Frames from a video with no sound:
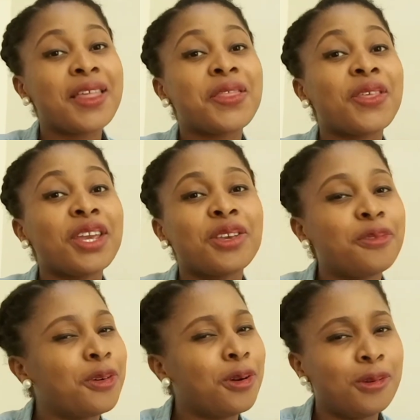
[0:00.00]
Thank you
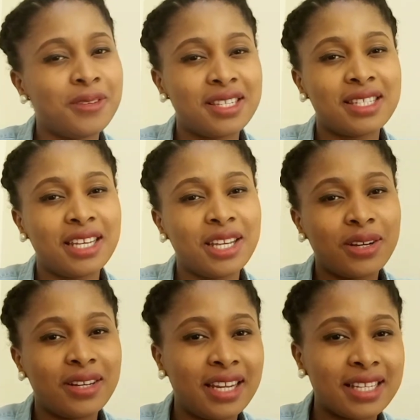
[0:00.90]
for always staying
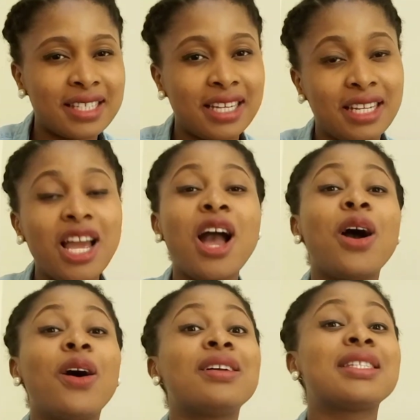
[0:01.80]
connected.
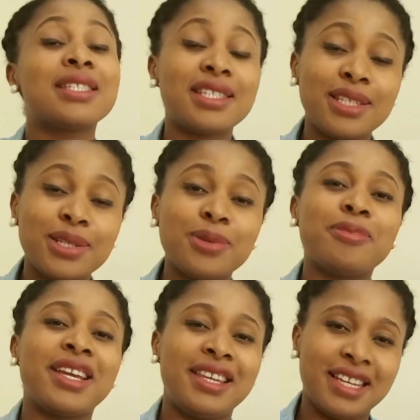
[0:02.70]
Until
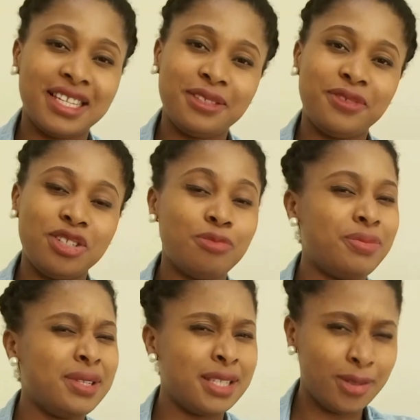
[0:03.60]
my next video,
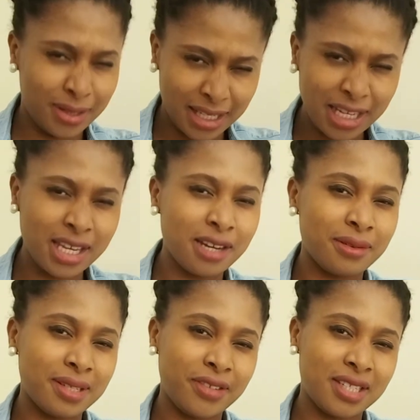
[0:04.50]
please do take care of
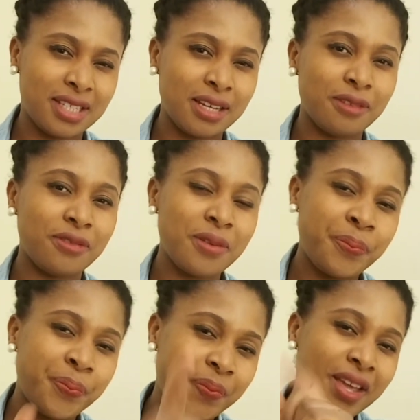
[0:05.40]
yourself.
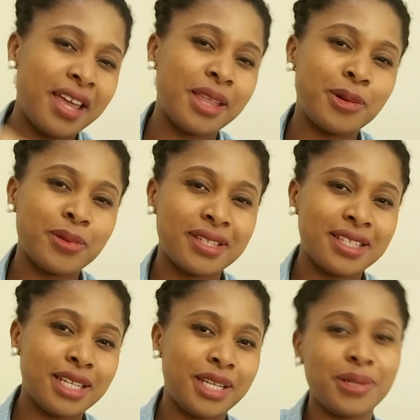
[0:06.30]
And I will
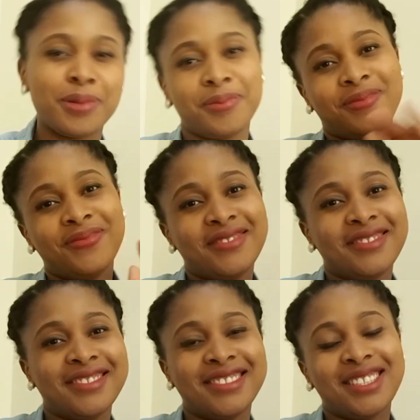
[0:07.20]
see you.
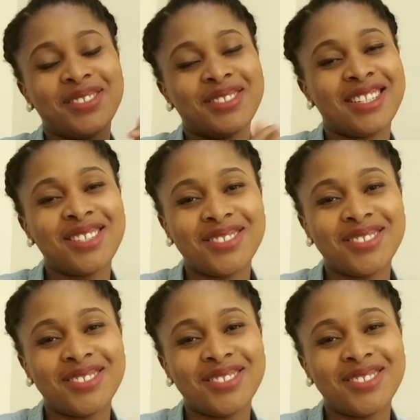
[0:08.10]
Ciao, ciao.